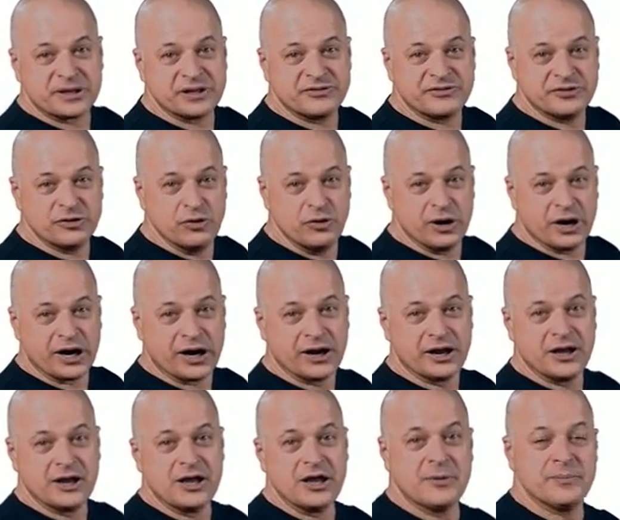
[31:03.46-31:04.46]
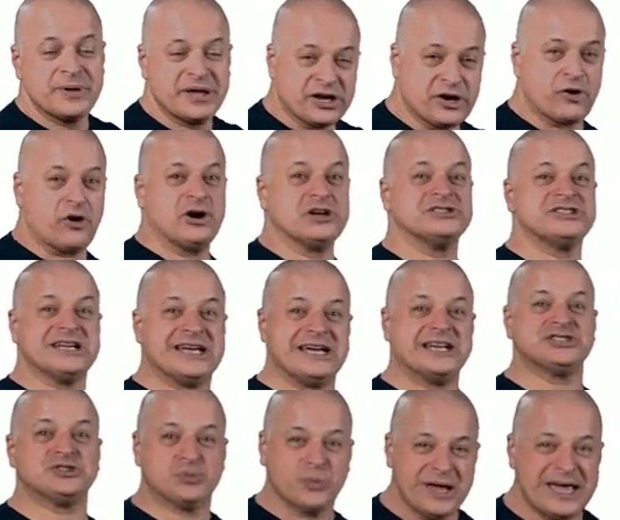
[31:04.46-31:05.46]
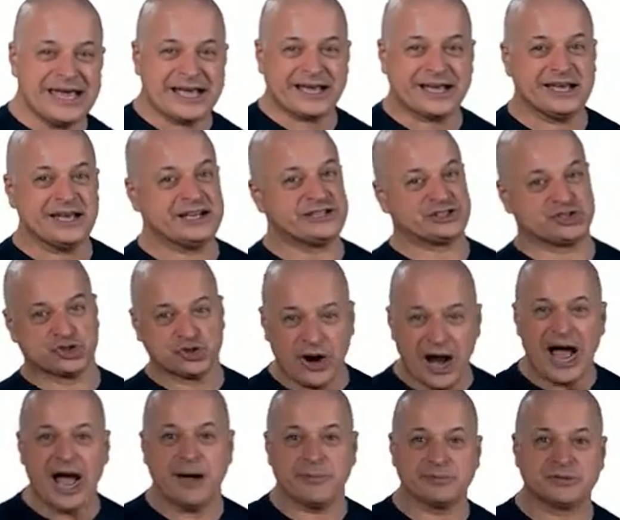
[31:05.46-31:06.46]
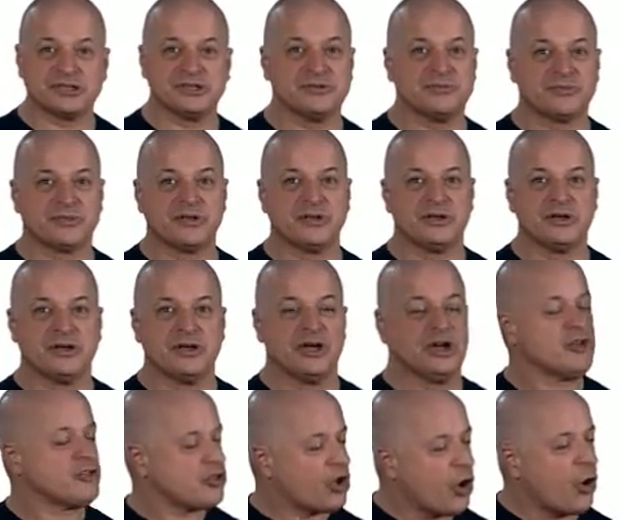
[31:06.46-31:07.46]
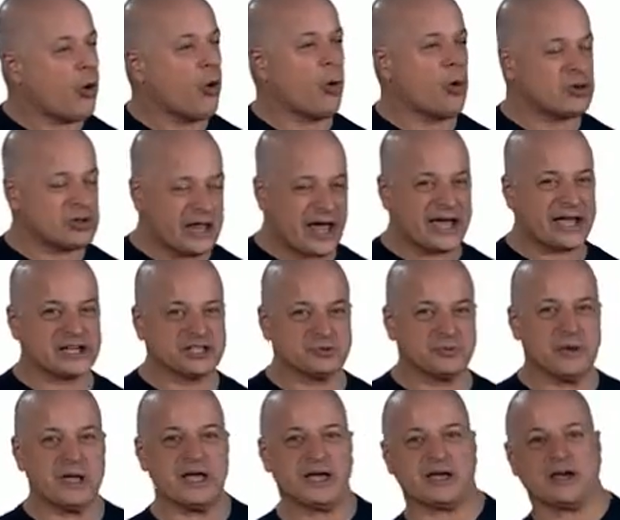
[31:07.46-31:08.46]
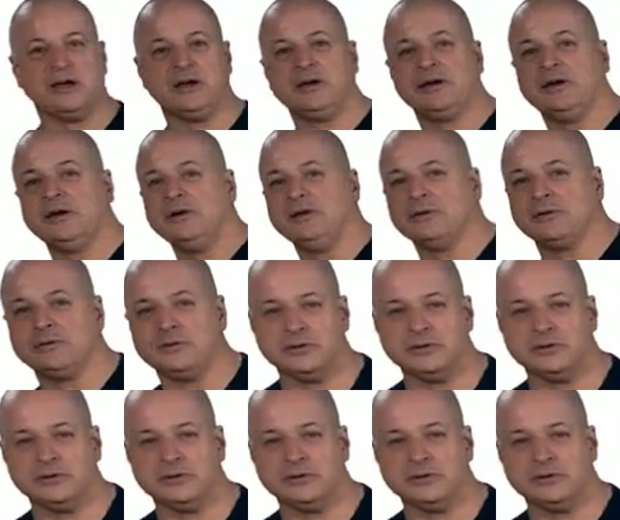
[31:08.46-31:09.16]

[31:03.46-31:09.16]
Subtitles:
the floor because it's weak. It's dropped. The whole leg is weak. Oh,